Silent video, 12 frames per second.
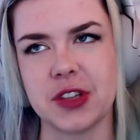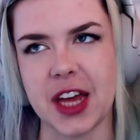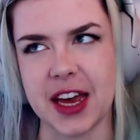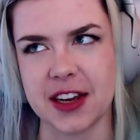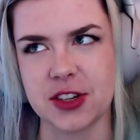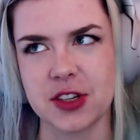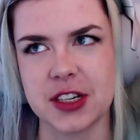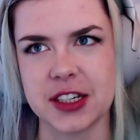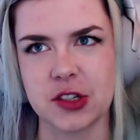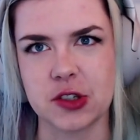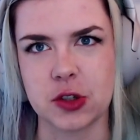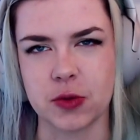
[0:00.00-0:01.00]
actually
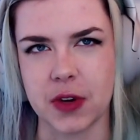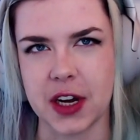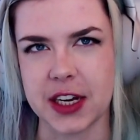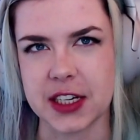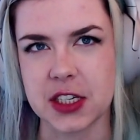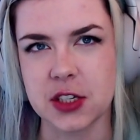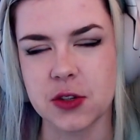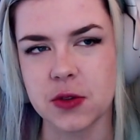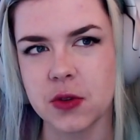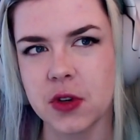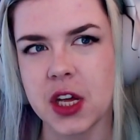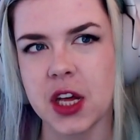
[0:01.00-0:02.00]
tried
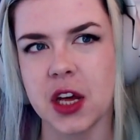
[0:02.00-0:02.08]
to